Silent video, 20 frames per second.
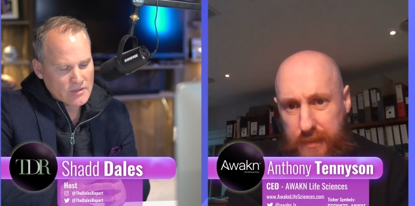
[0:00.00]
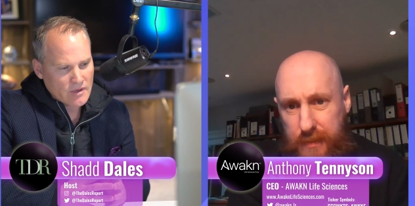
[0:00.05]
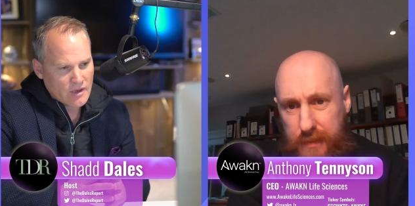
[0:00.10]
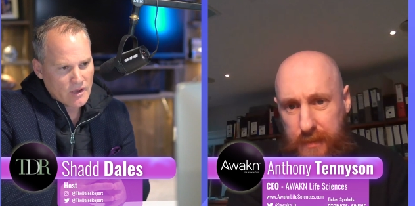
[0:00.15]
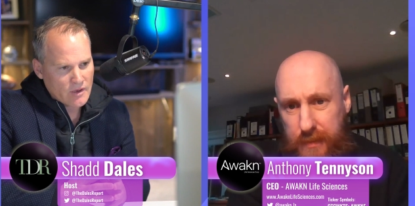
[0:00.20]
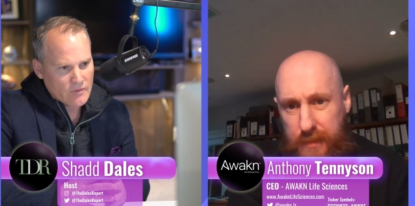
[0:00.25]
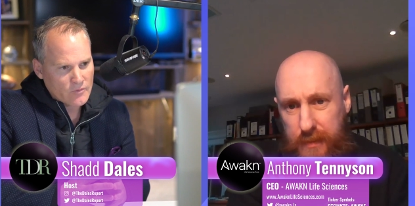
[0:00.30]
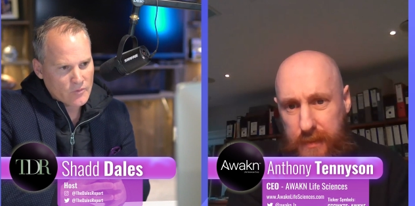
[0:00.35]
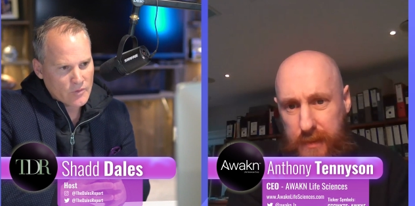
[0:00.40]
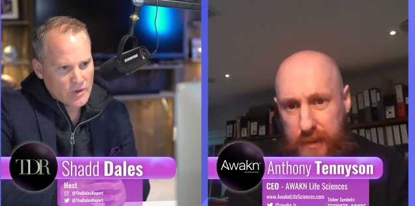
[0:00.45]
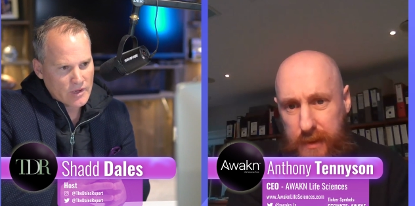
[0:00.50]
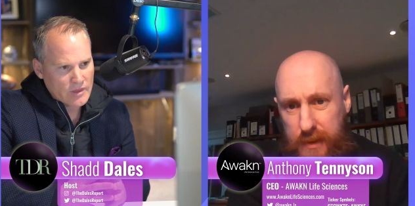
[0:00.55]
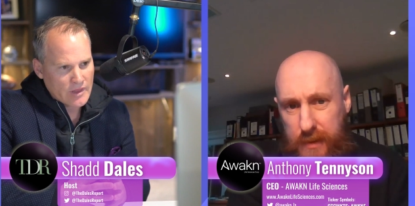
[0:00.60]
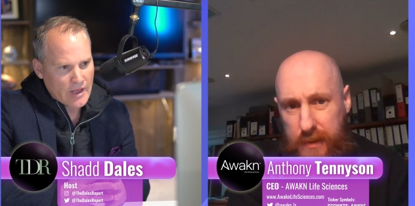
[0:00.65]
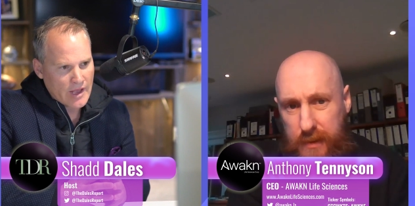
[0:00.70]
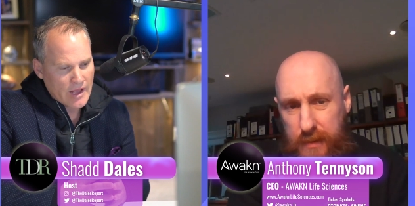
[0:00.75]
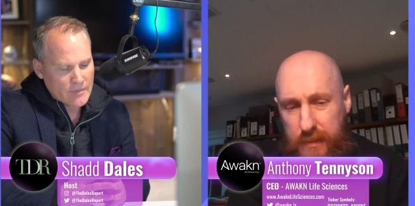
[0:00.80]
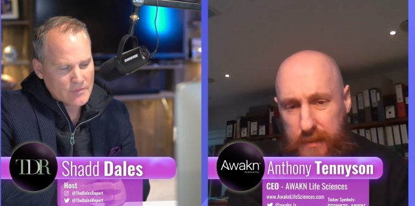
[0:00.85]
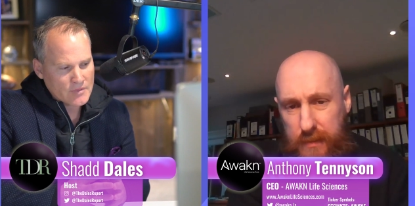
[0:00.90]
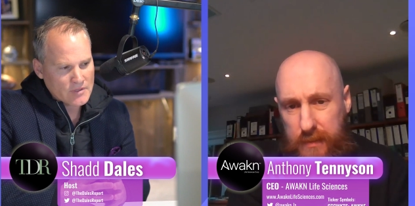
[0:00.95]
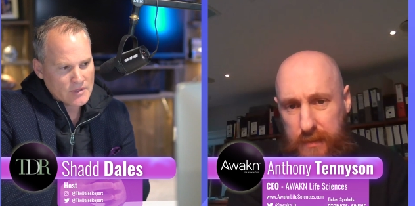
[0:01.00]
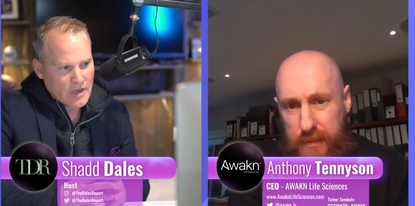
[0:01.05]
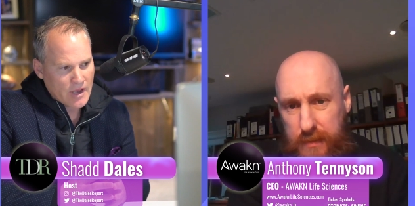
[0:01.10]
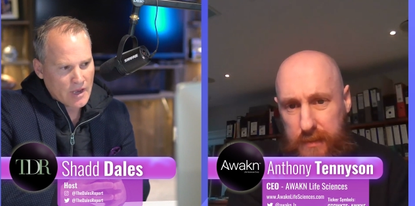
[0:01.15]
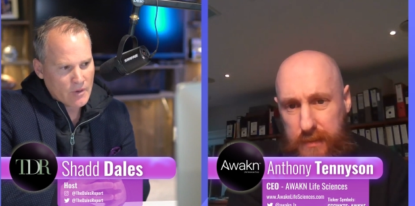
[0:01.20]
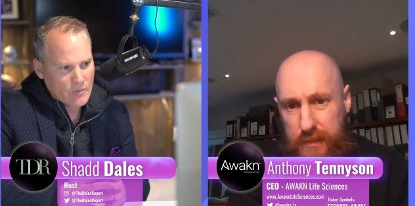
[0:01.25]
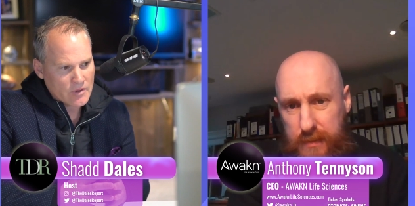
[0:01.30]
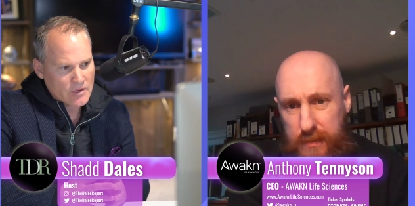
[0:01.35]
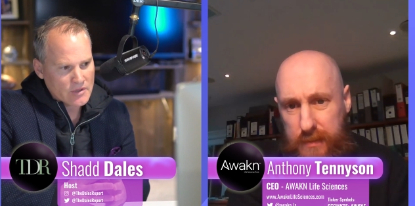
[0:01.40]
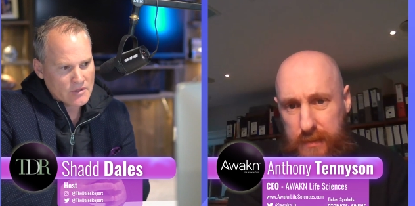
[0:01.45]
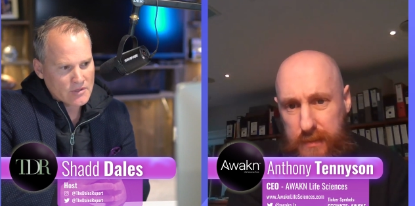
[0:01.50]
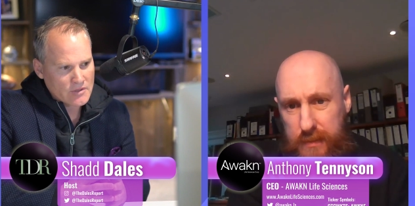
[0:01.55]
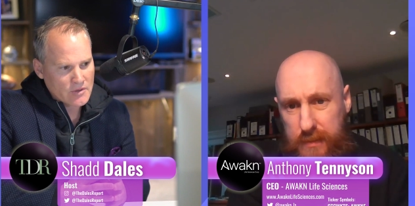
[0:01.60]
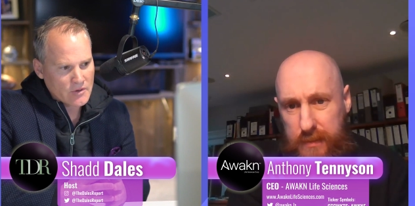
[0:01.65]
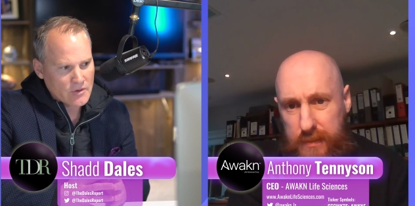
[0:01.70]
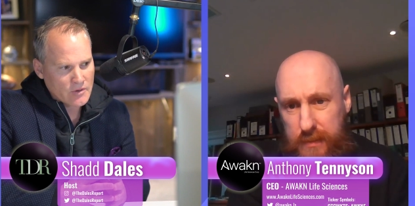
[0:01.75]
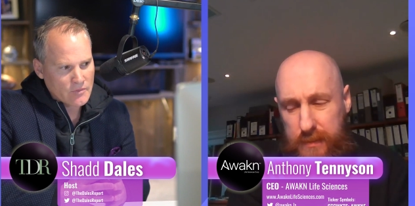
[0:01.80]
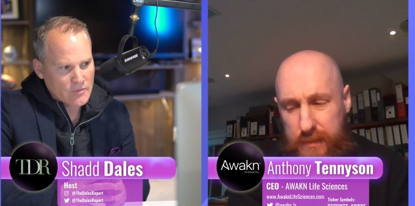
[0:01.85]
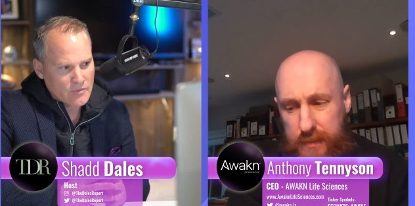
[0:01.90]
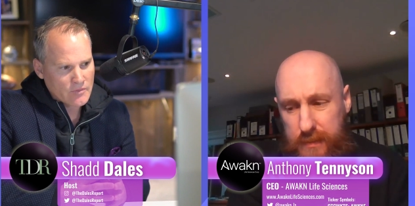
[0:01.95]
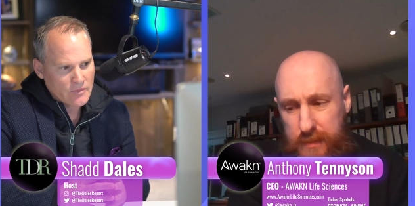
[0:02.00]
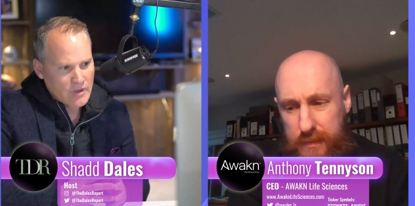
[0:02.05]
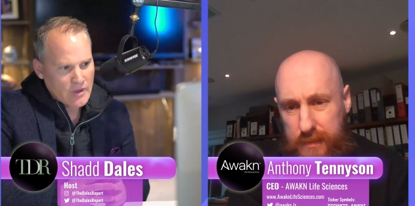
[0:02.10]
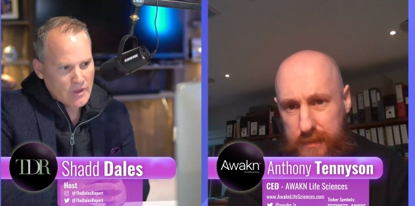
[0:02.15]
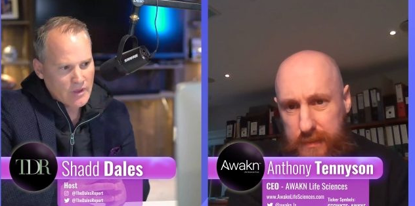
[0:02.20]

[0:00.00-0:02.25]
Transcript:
Speaker 1: of relapse, I would assume,